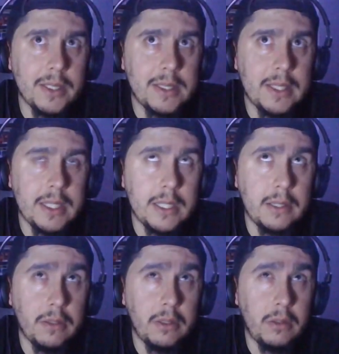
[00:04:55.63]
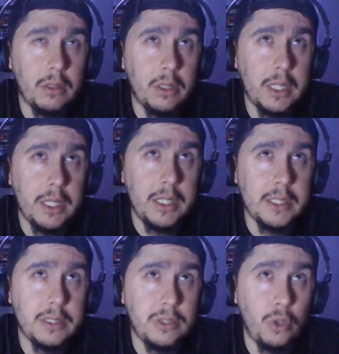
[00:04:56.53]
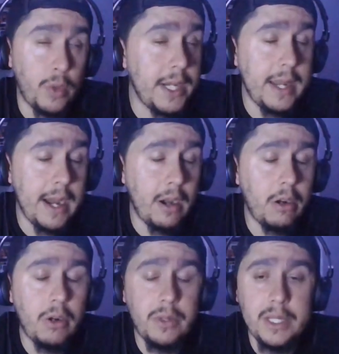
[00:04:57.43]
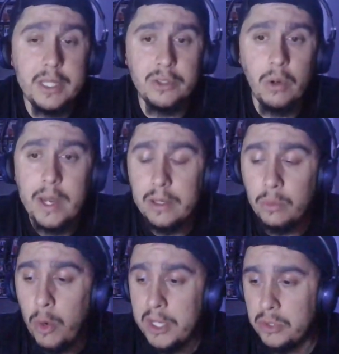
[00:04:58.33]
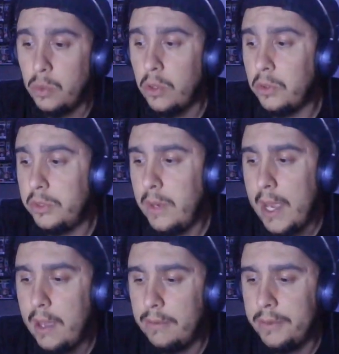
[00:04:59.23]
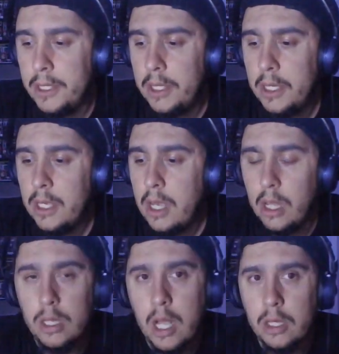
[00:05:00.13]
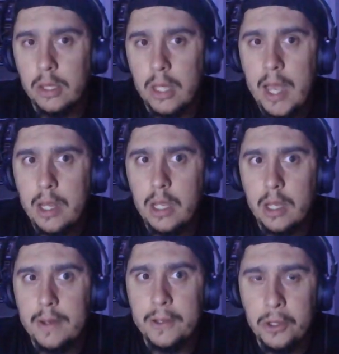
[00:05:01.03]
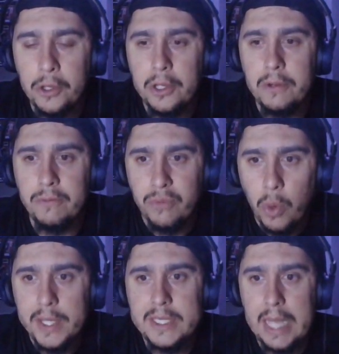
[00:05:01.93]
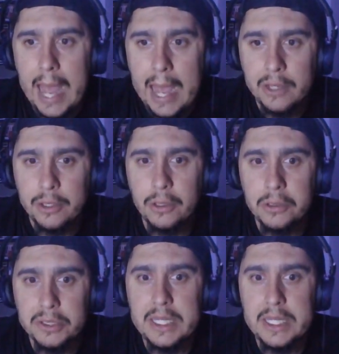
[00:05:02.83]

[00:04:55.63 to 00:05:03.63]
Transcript: I think, is Green Arrow, and he's great in Westworld. You have a lot of good voice actors